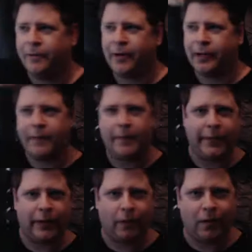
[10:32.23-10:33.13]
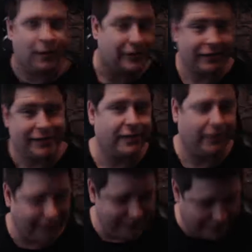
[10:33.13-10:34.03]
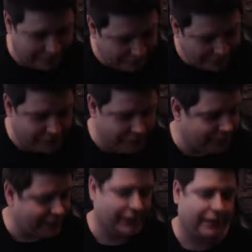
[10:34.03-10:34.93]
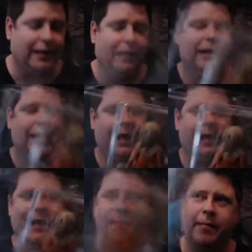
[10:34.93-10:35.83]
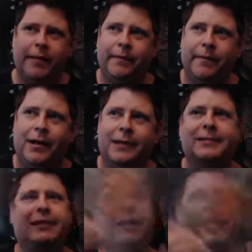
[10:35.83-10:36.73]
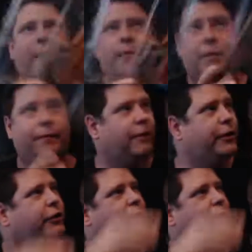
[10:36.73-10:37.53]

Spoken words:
putting them up on the wall. So it's a cool idea, unless you just keep them in the box and hang them up, which you